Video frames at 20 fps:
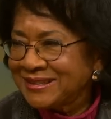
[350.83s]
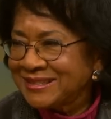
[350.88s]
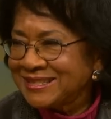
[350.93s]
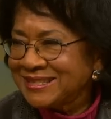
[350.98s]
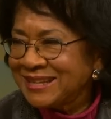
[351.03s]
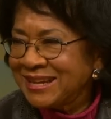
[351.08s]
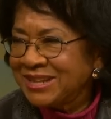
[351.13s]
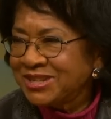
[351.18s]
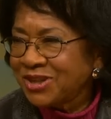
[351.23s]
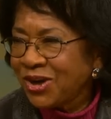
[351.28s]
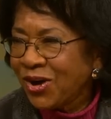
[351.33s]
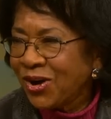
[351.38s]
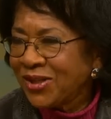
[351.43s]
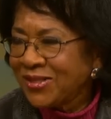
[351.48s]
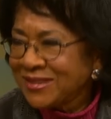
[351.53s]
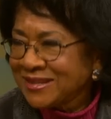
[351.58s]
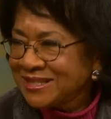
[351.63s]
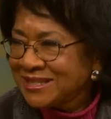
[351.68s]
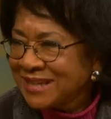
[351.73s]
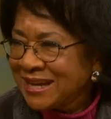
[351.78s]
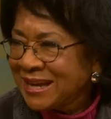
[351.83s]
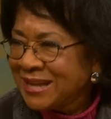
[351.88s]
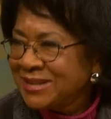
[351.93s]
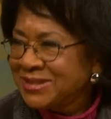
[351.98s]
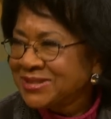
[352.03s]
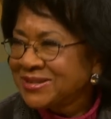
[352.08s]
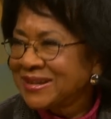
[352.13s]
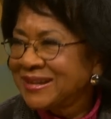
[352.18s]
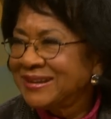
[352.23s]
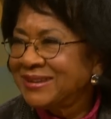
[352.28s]
of the stage, on the
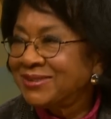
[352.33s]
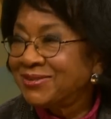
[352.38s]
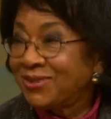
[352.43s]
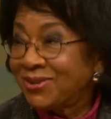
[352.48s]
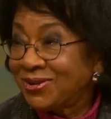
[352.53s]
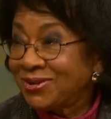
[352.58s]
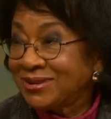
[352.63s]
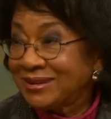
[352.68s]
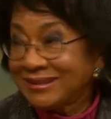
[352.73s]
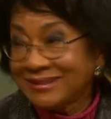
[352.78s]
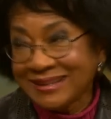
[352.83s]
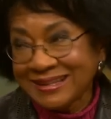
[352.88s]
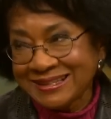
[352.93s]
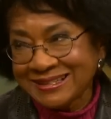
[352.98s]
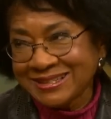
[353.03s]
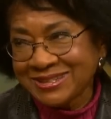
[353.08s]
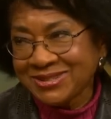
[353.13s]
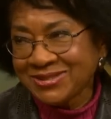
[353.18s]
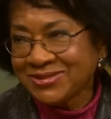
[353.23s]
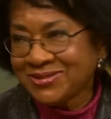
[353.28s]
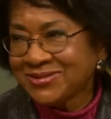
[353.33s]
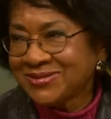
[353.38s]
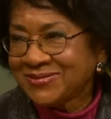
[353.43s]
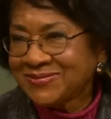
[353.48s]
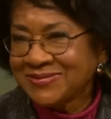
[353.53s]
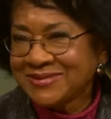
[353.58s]
stage? role as you?